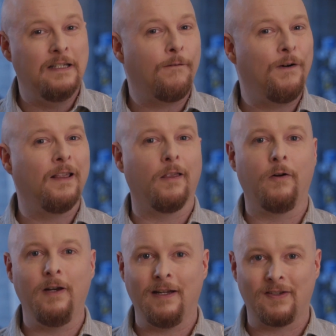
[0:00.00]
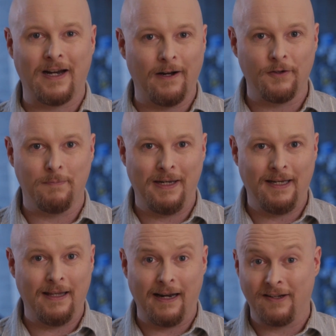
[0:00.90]
different learning styles
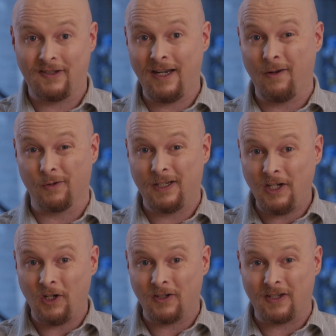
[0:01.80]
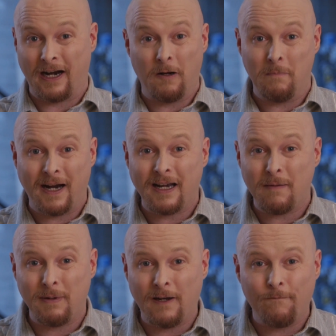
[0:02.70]
mean that a single teaching style might
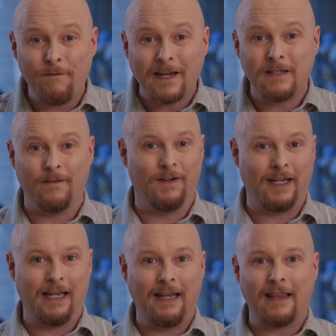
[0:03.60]
not be effective in getting